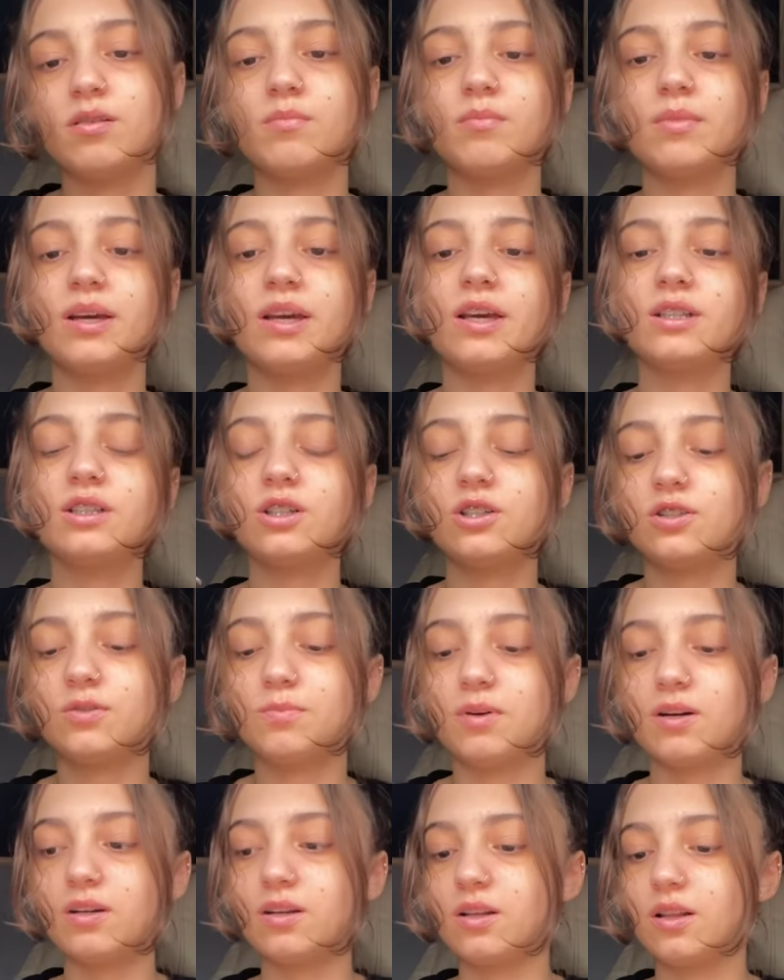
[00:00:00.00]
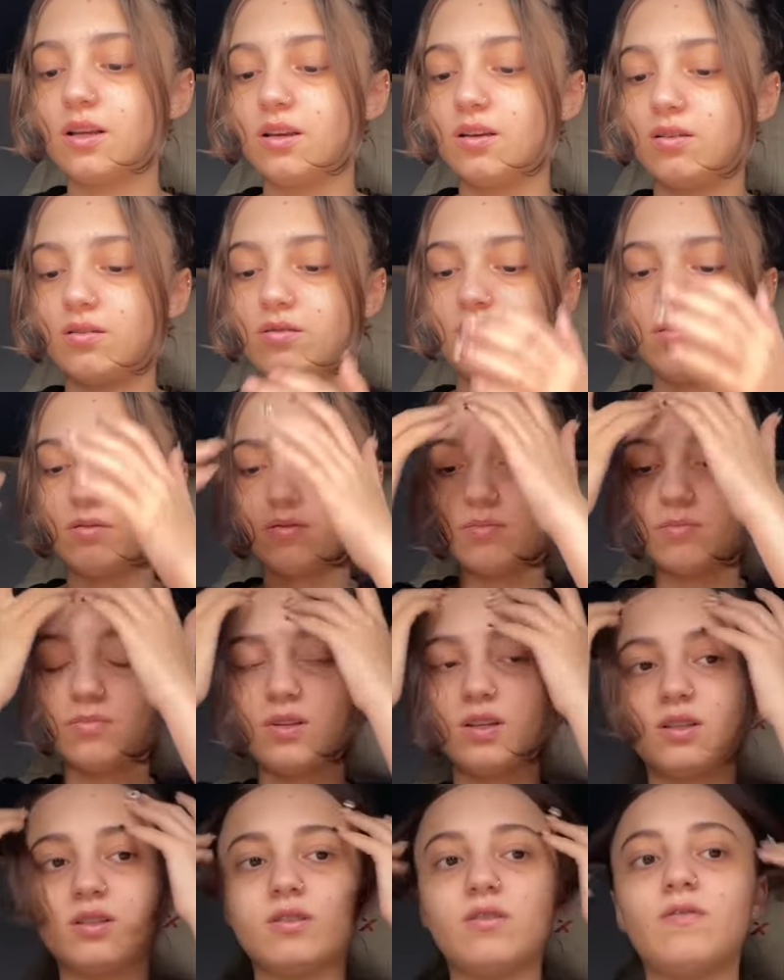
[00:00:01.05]
My hands are sparkly
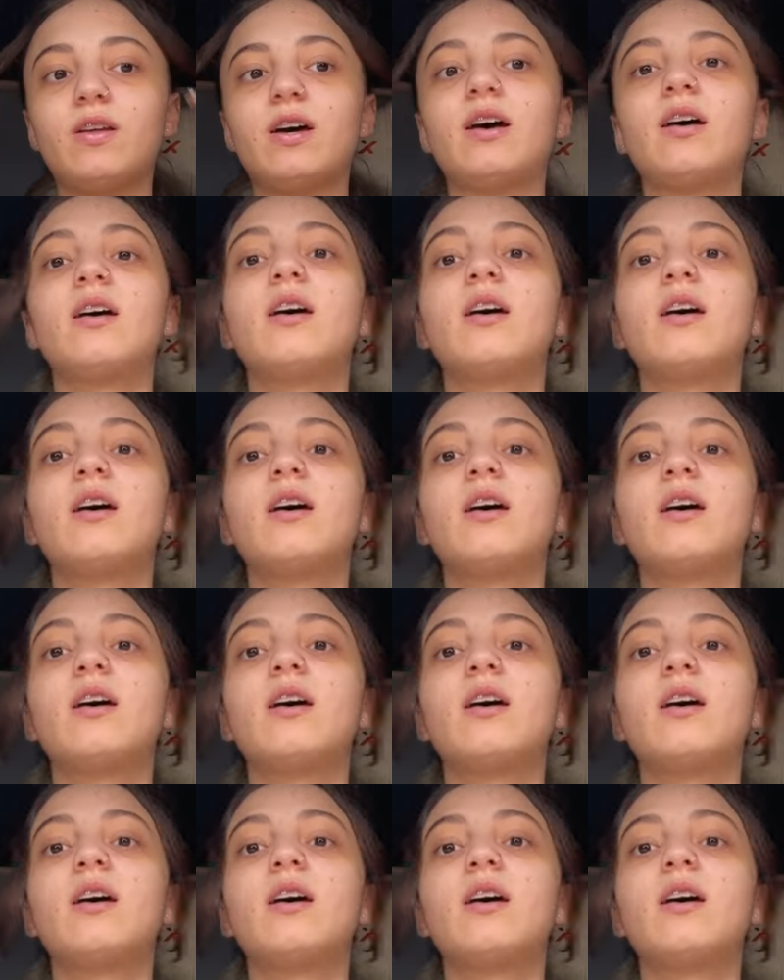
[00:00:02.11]
because of that.